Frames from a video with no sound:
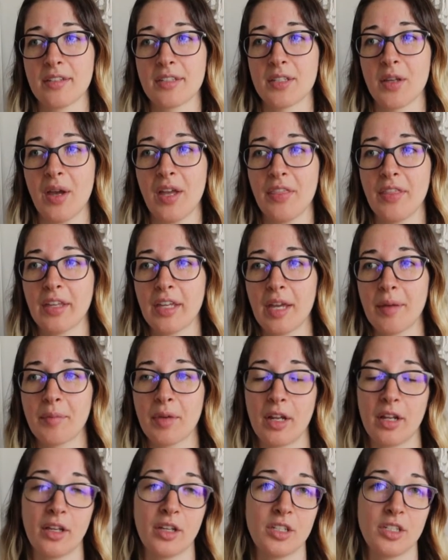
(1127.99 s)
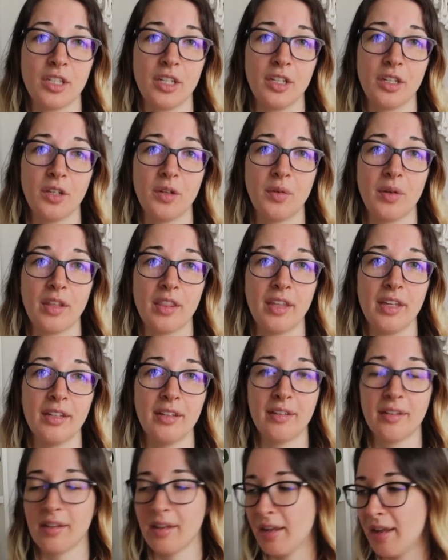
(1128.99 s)
so I think I'm going to continue with
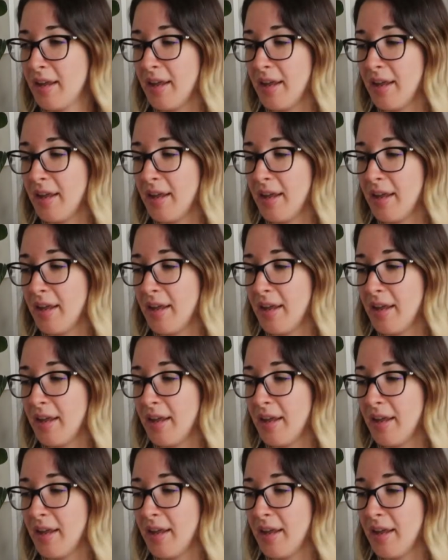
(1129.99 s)
it.